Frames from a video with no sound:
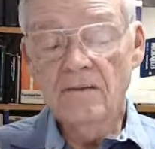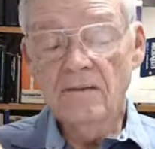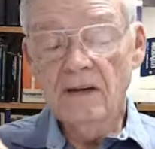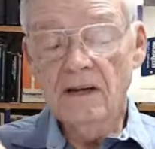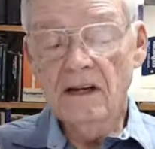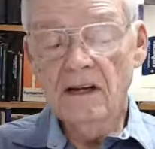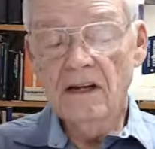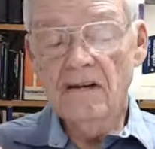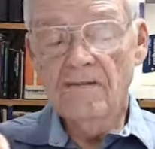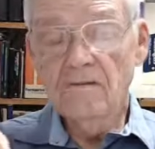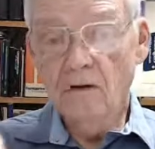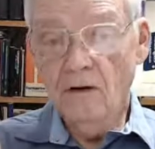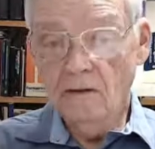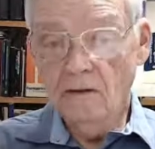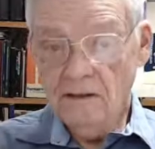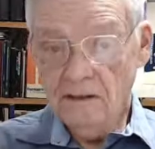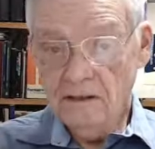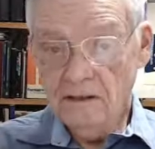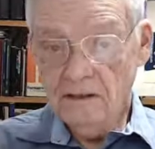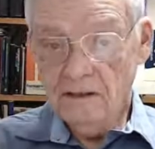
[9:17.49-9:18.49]
believed
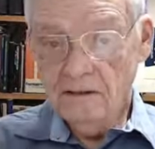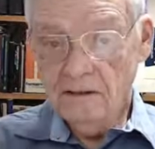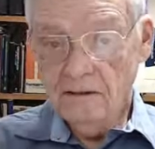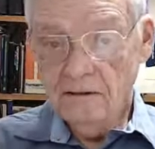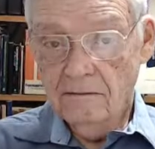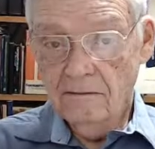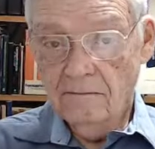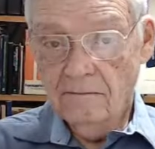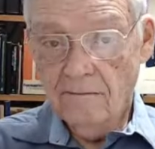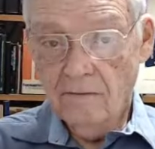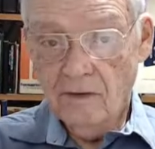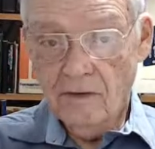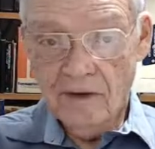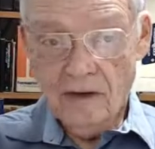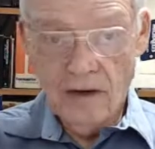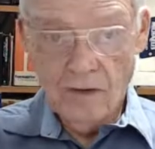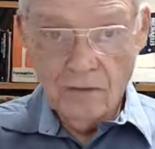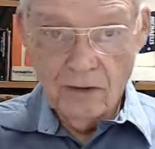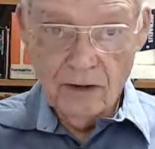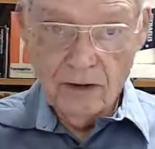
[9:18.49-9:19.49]
Moses, but
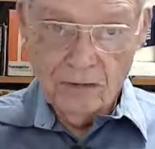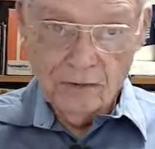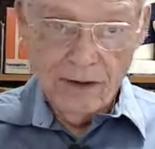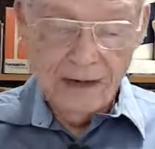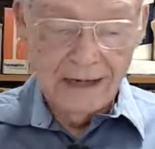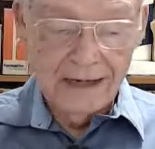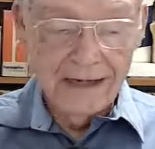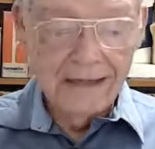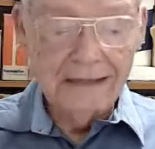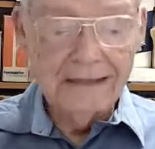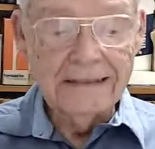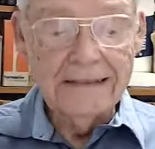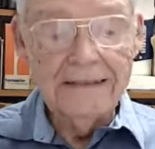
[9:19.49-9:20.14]
they weren't really,